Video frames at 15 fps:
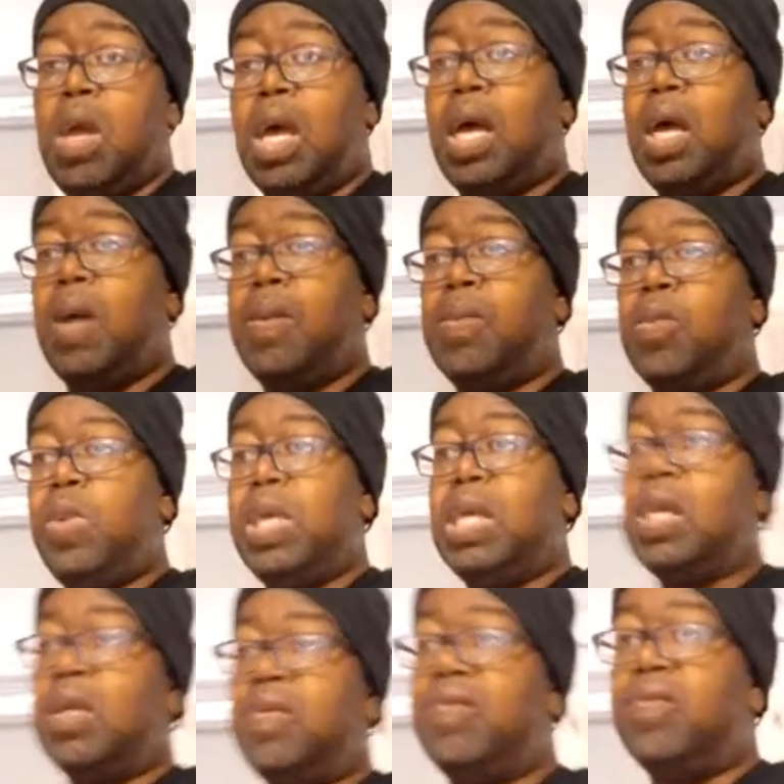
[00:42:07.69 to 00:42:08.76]
We
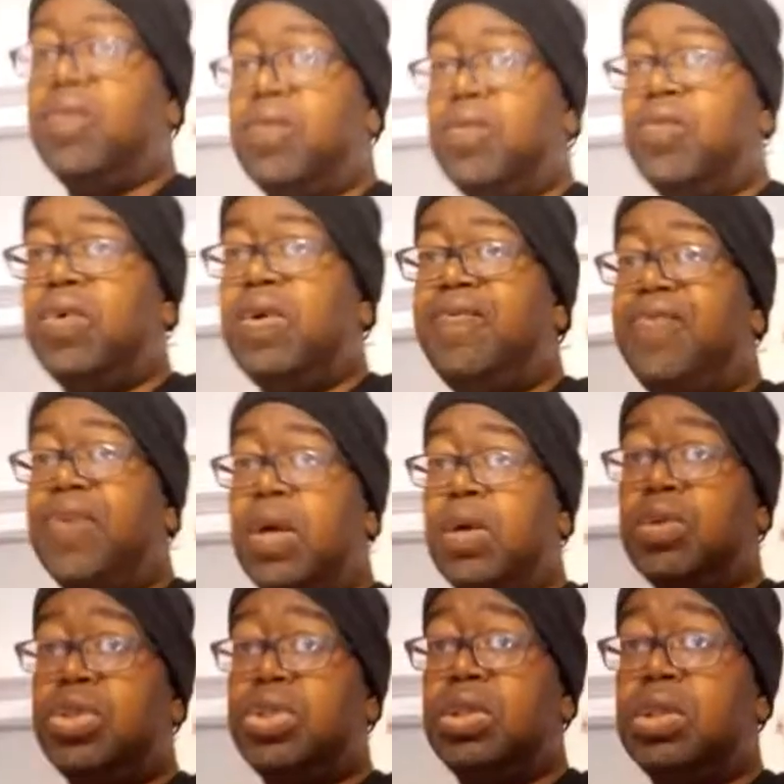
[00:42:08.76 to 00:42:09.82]
can
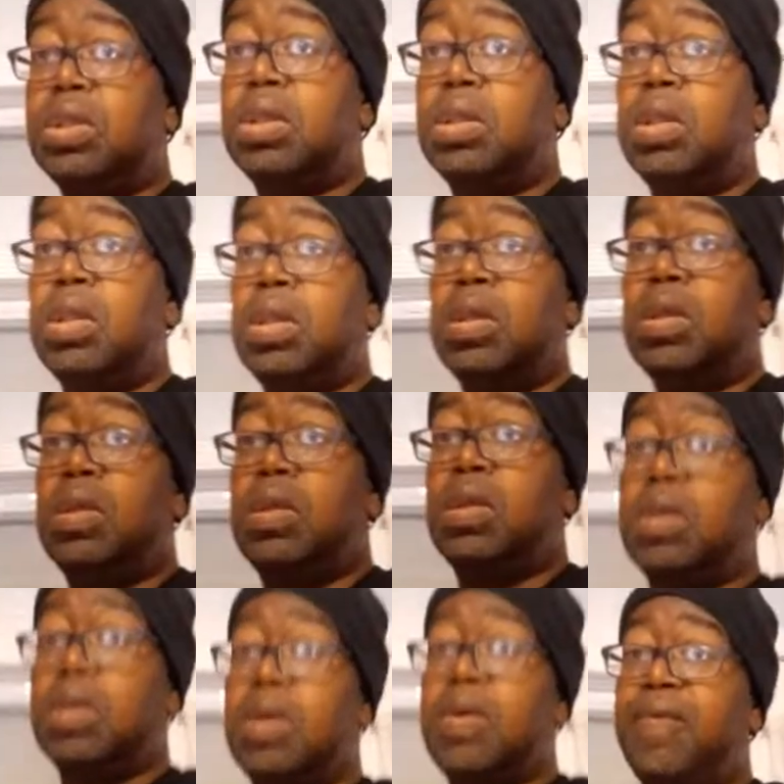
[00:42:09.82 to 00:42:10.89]
reverse
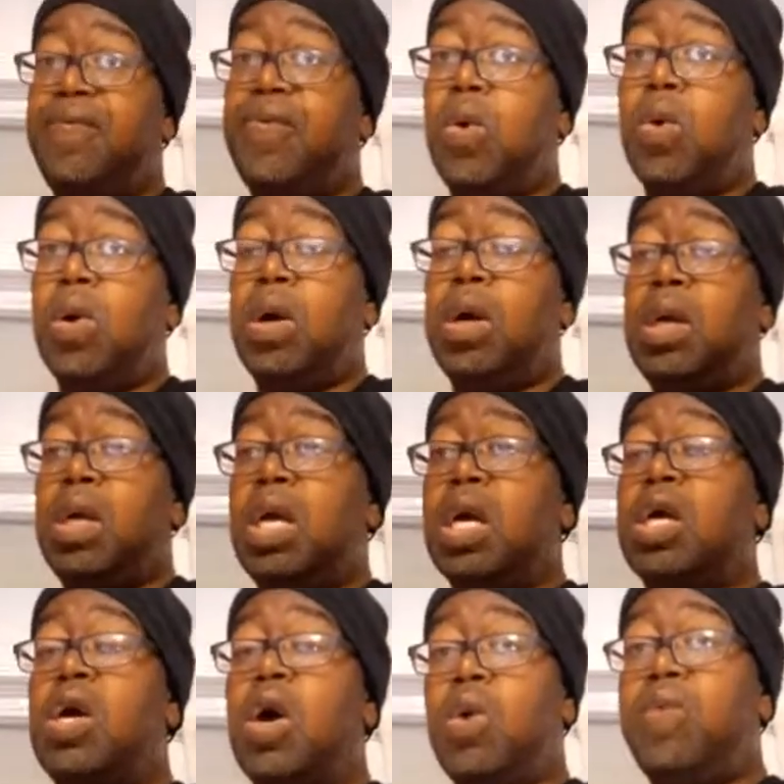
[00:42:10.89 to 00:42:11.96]
for
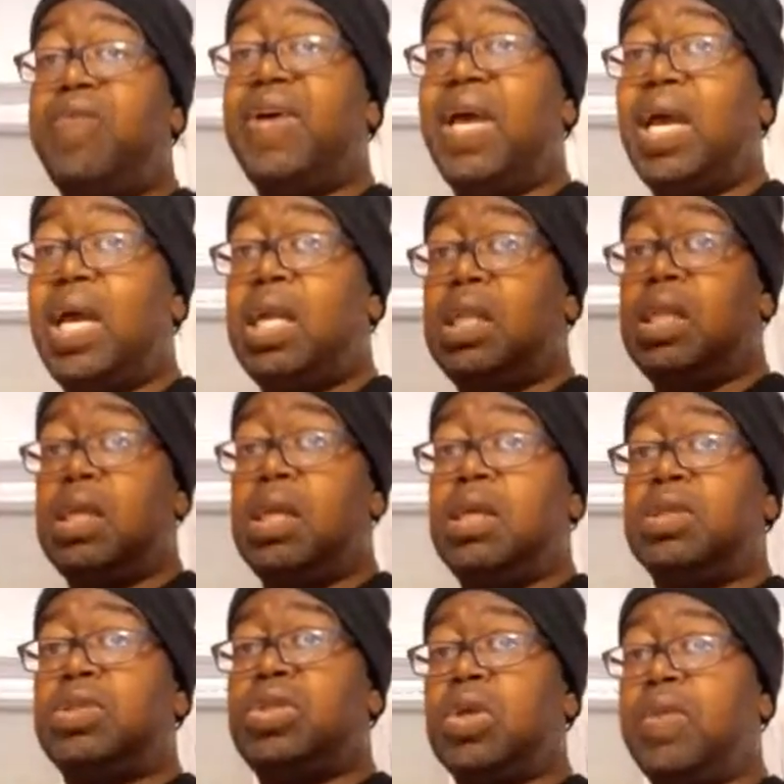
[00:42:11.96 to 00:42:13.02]
COVID
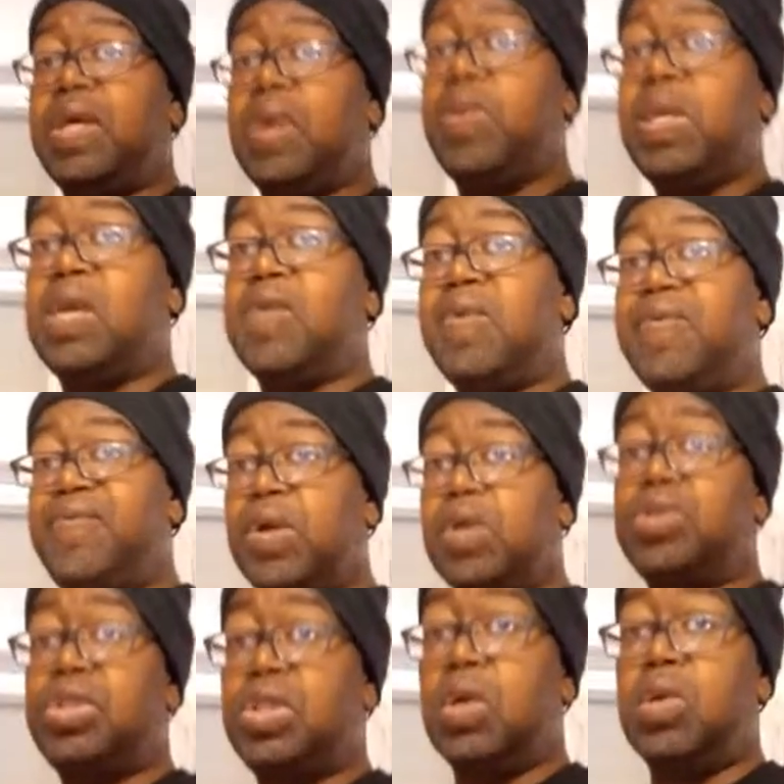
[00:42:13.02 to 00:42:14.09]
so that we can
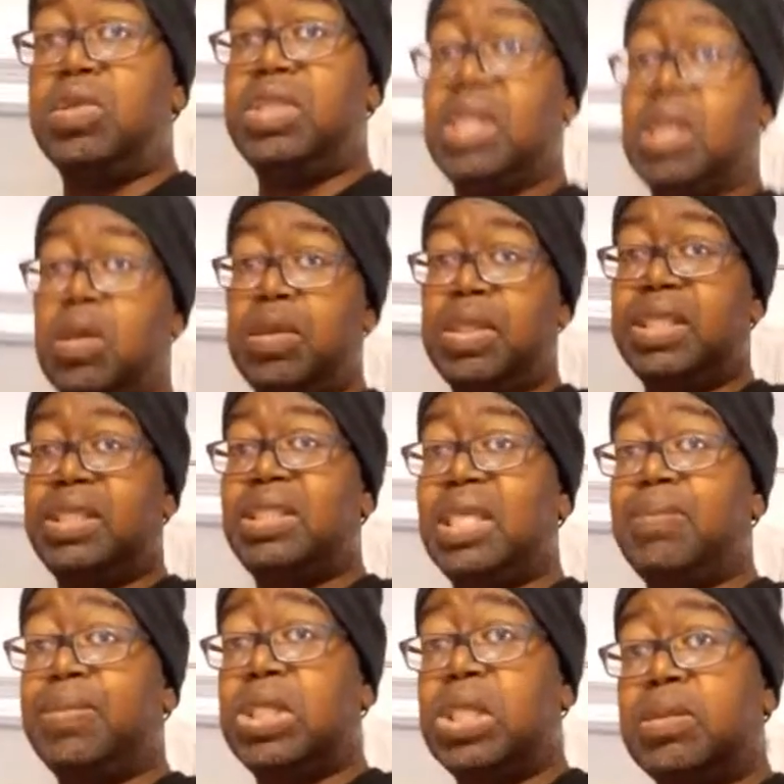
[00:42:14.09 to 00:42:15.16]
reverse those illness
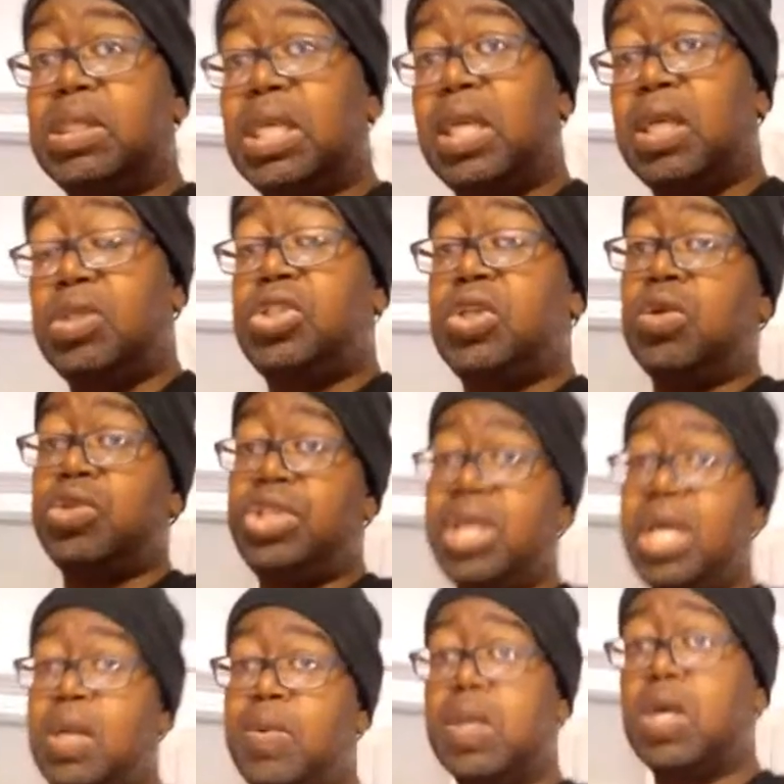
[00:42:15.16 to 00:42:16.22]
symptoms that are
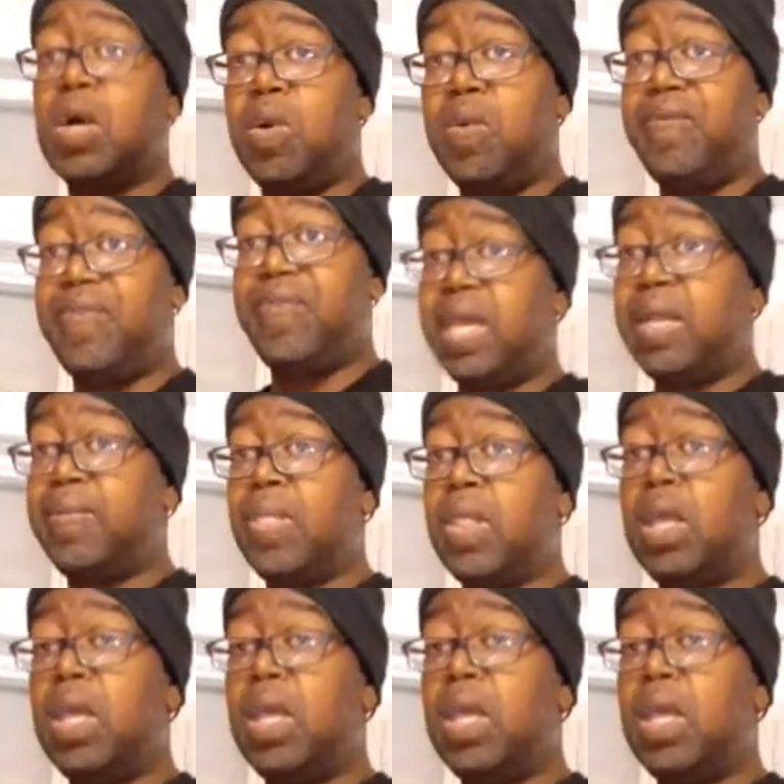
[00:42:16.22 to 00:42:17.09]
associated with COVID.